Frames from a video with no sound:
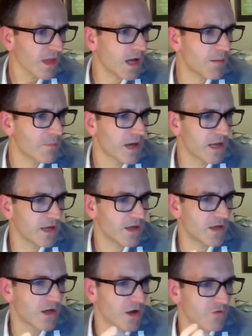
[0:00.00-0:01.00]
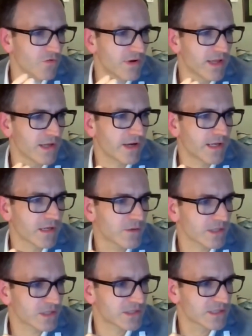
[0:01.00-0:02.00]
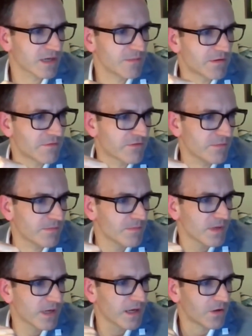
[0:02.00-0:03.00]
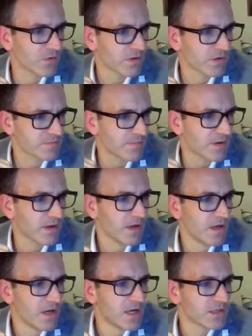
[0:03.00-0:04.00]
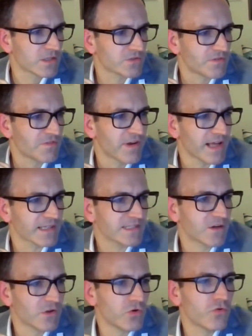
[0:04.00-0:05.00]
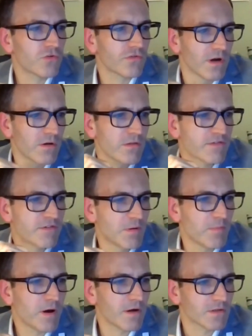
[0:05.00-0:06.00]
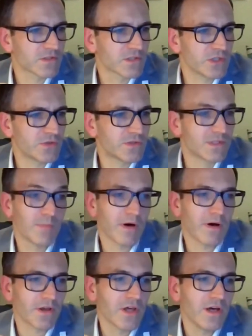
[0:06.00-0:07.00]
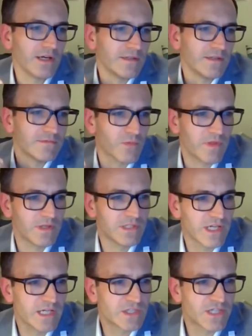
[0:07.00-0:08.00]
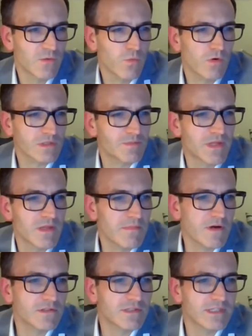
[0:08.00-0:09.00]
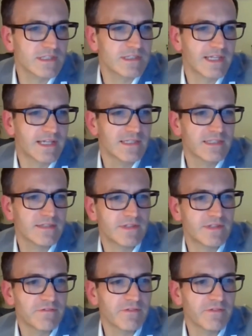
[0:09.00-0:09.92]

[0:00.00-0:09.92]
And a really great question's coming from an audience member. Just reflecting on your growth from a part 2 to partner within GHA, what's been the most distinctive and